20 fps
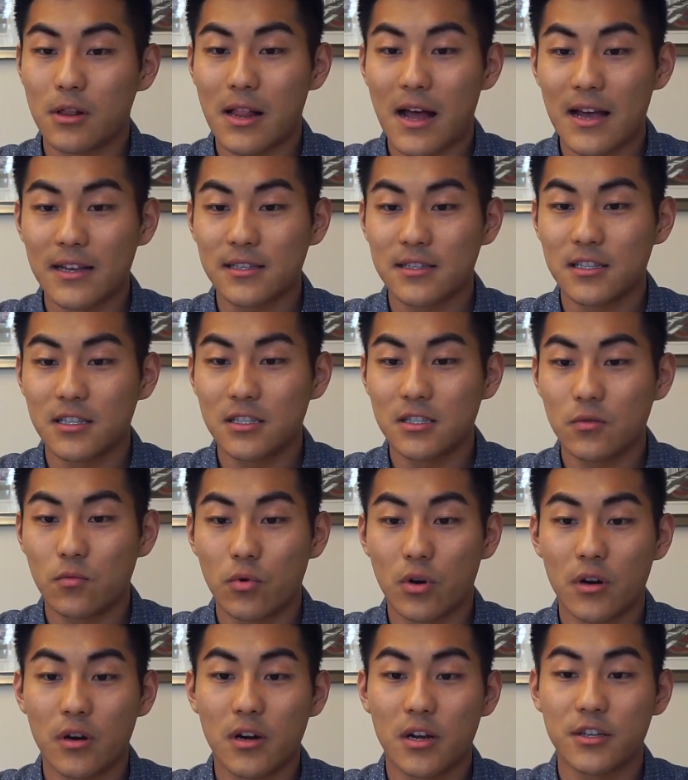classes
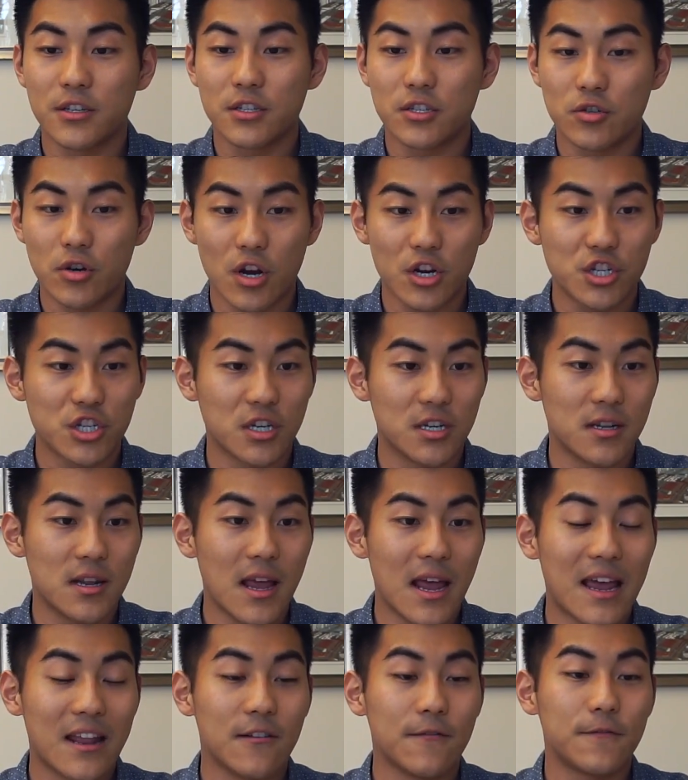were construction
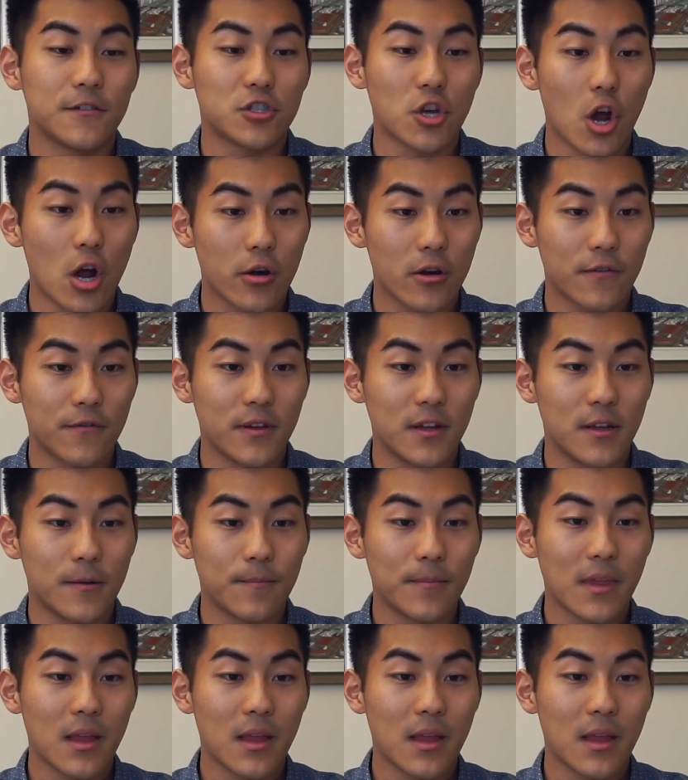and photography.